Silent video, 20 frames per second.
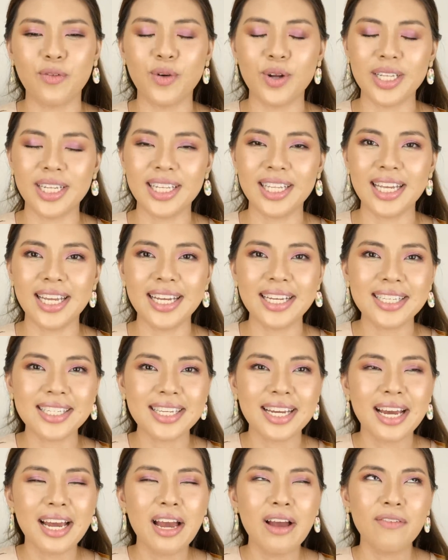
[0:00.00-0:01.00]
what it is.
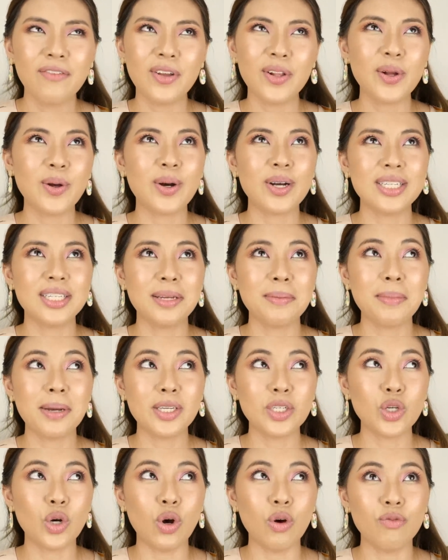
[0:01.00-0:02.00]
Feel ko kasi
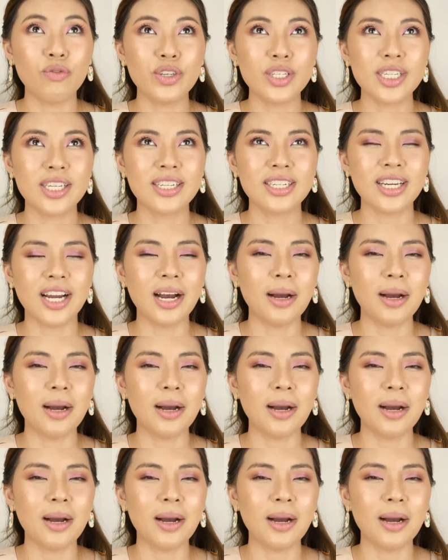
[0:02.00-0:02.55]
medyo obvious na siya.